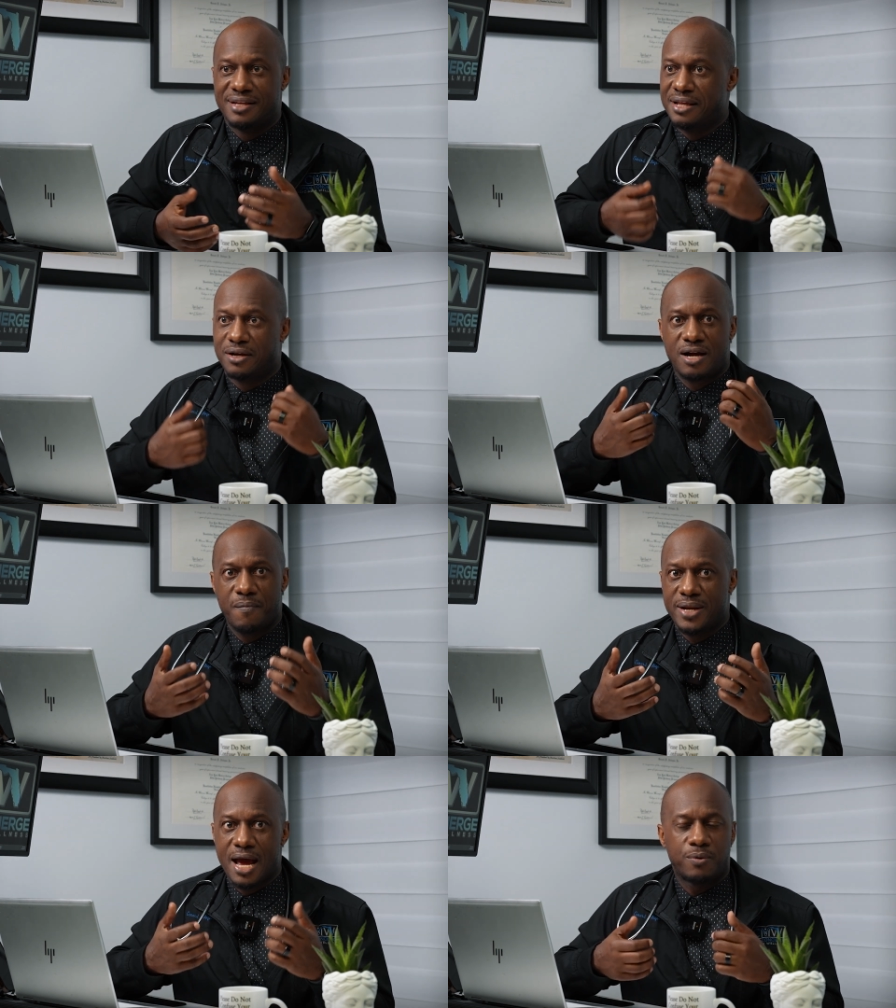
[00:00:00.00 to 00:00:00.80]
they're
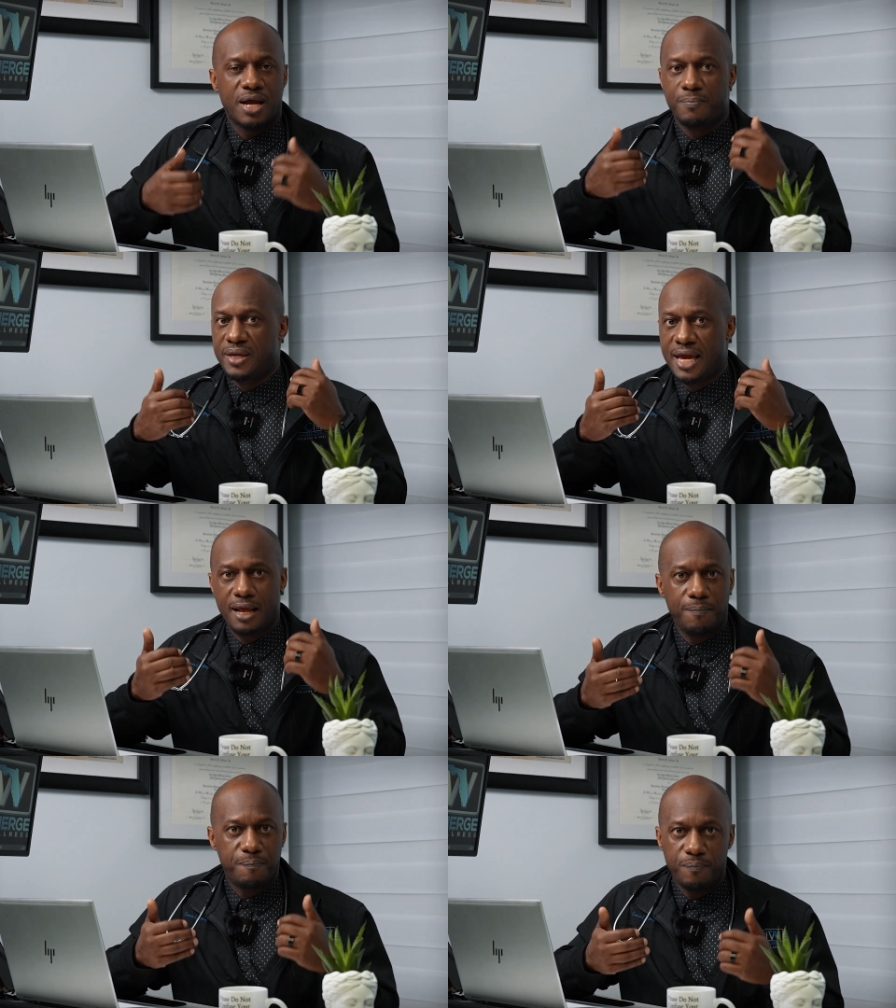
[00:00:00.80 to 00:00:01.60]
coming out, I'm
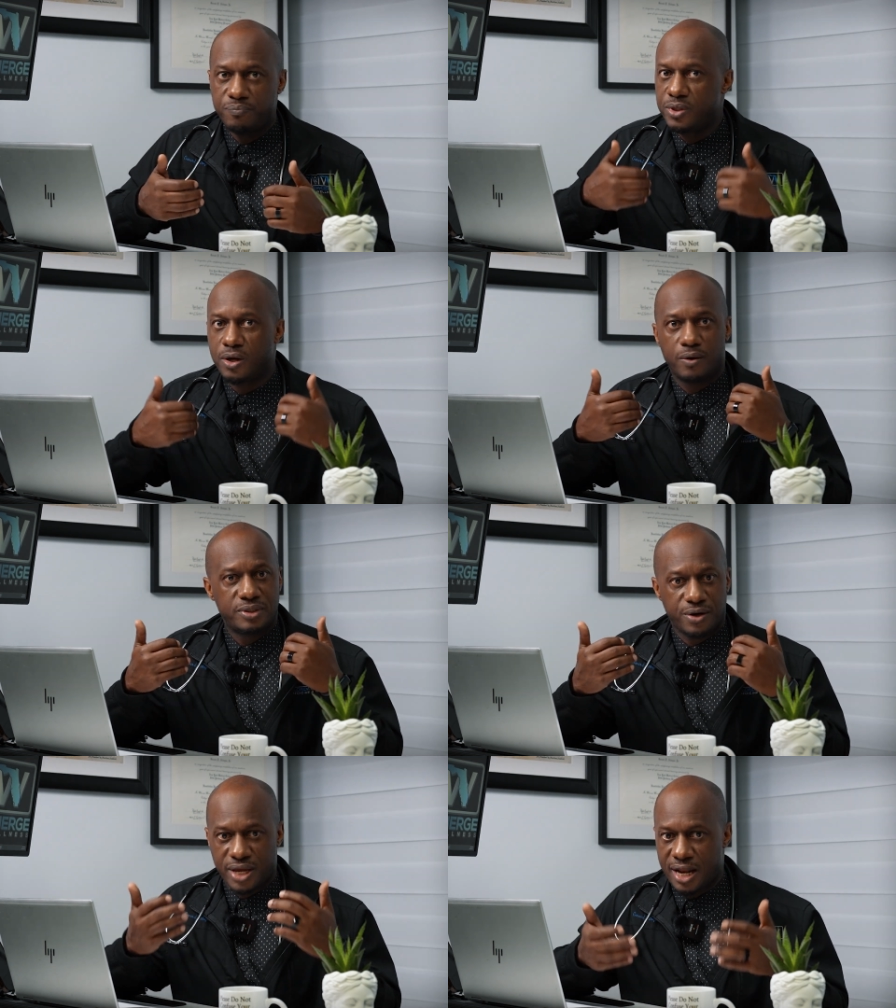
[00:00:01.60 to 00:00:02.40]
getting, you know,
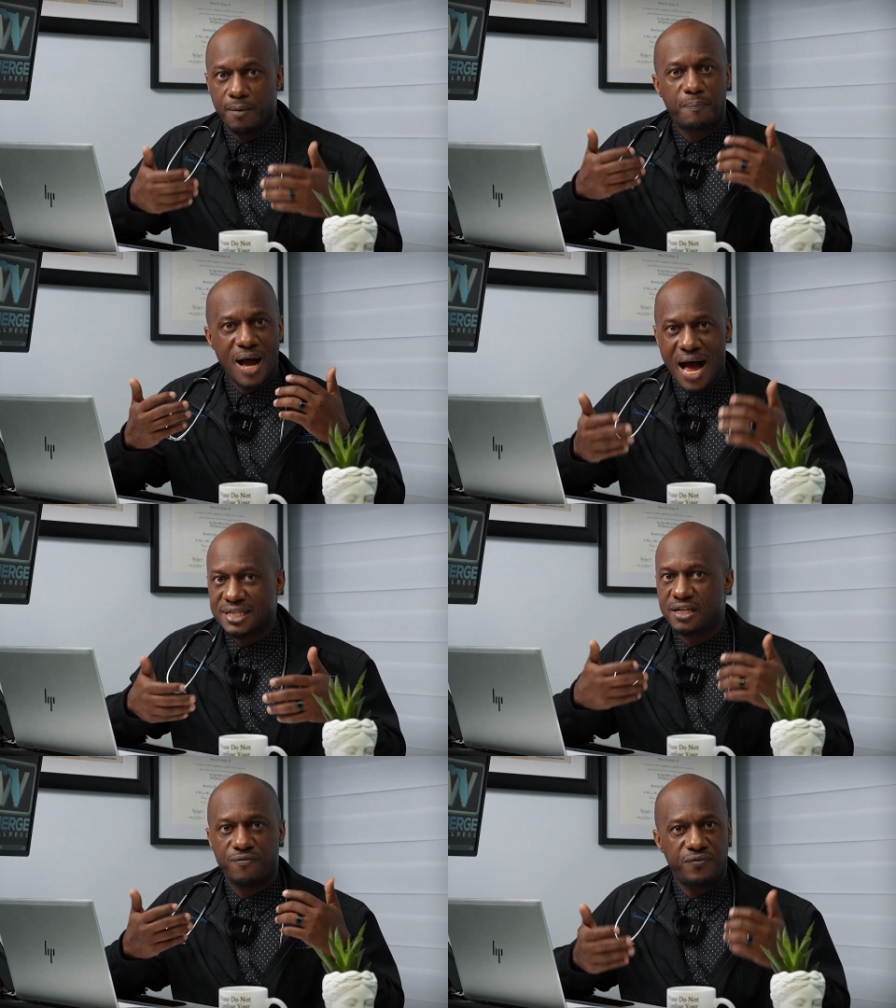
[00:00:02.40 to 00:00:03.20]
they're getting
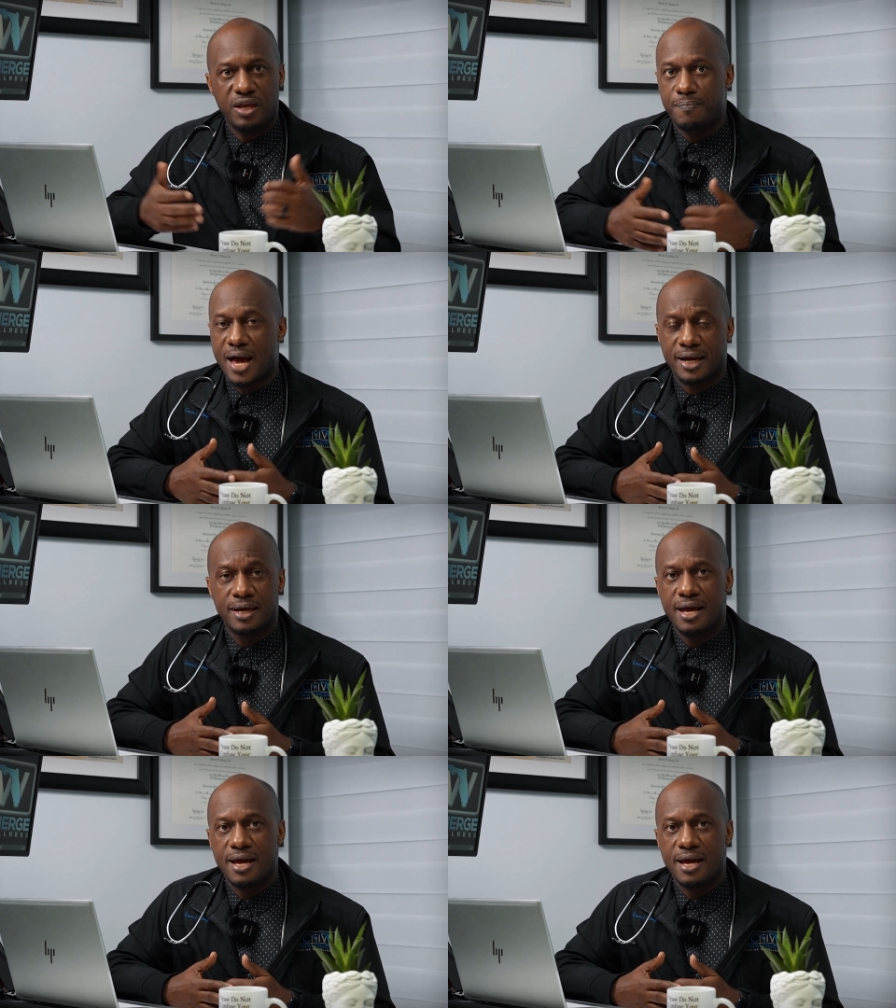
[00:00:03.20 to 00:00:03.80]
positive feedback